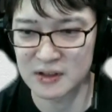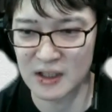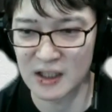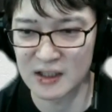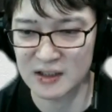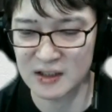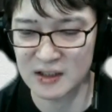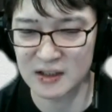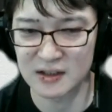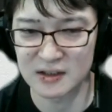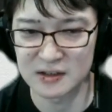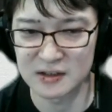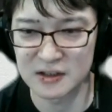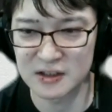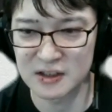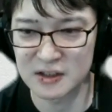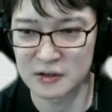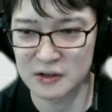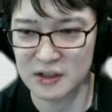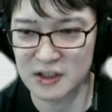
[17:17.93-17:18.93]
So because of
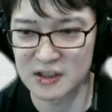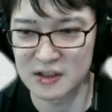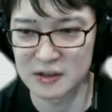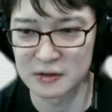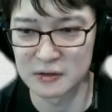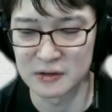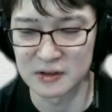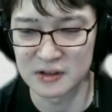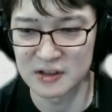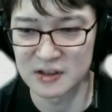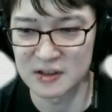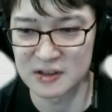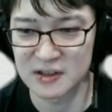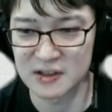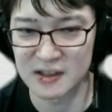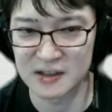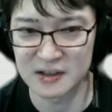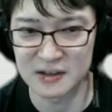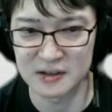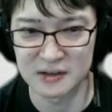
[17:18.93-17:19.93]
that, in the
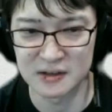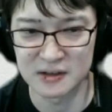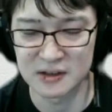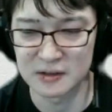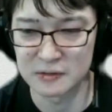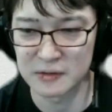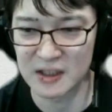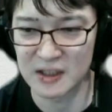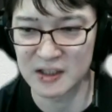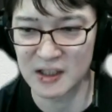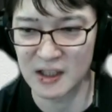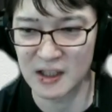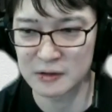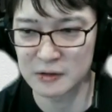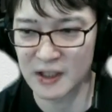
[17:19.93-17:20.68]
subsequent sessions,